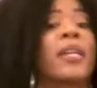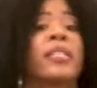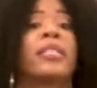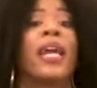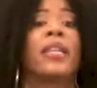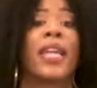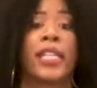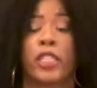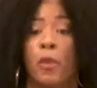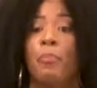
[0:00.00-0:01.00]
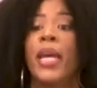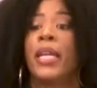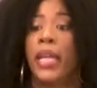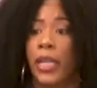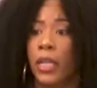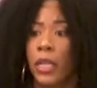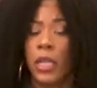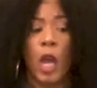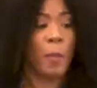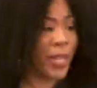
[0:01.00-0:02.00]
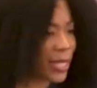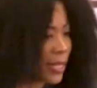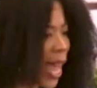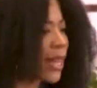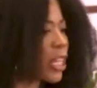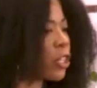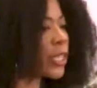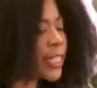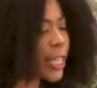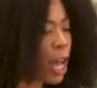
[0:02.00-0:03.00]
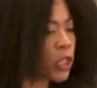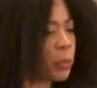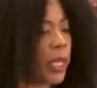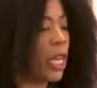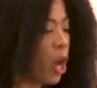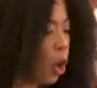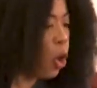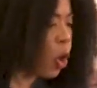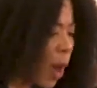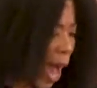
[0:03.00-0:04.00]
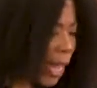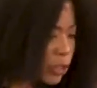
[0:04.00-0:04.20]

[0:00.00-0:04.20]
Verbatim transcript: is saying that to many. Because that literally tells me who I